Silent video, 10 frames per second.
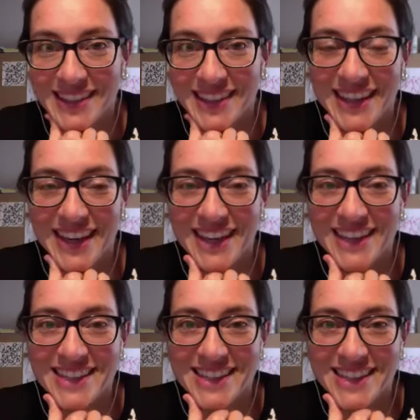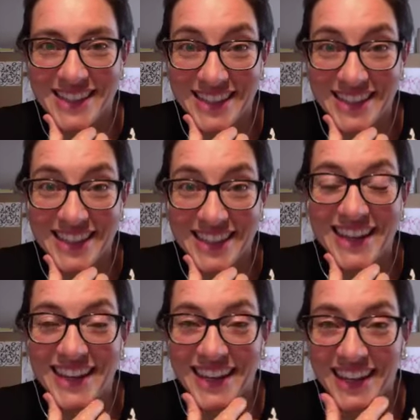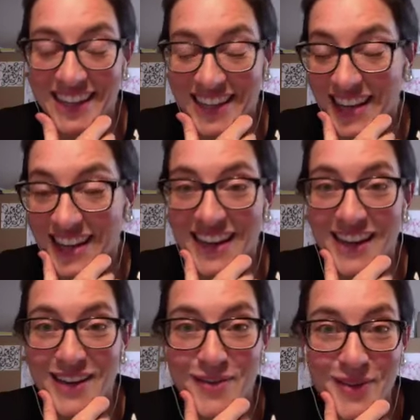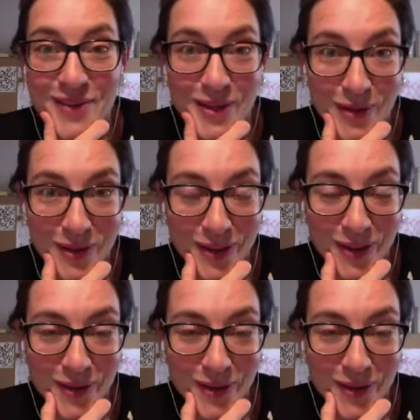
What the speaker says: Yes, I feel with